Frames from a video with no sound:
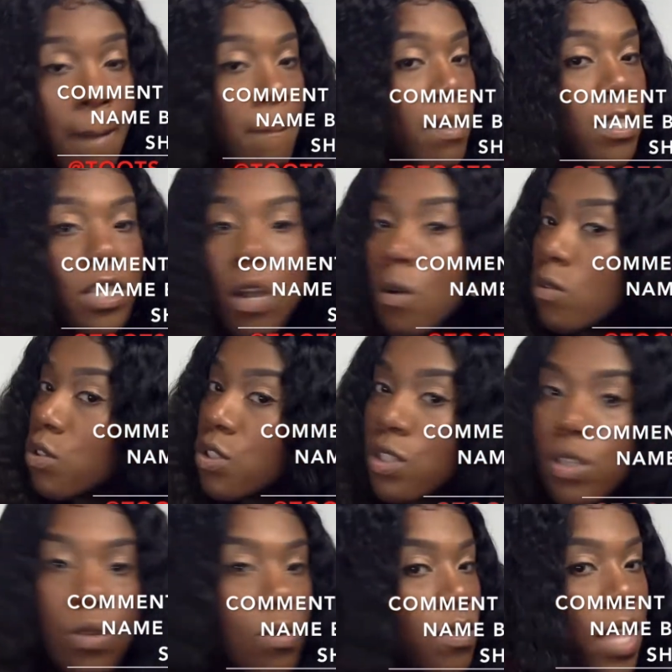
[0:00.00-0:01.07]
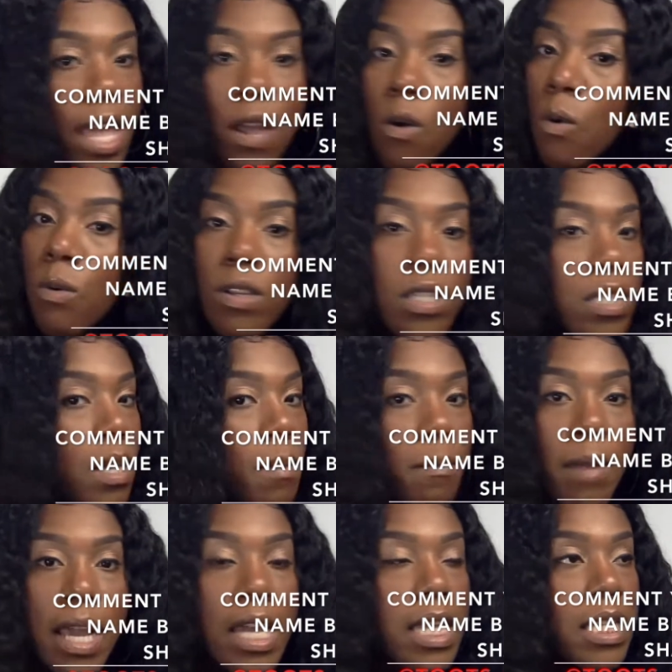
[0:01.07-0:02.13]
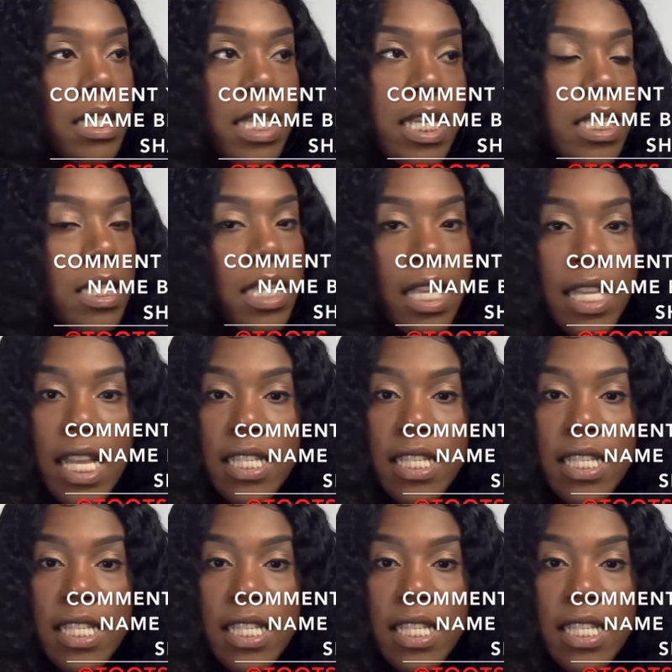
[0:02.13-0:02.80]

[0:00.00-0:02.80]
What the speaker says: But don't do that on somebody's listing.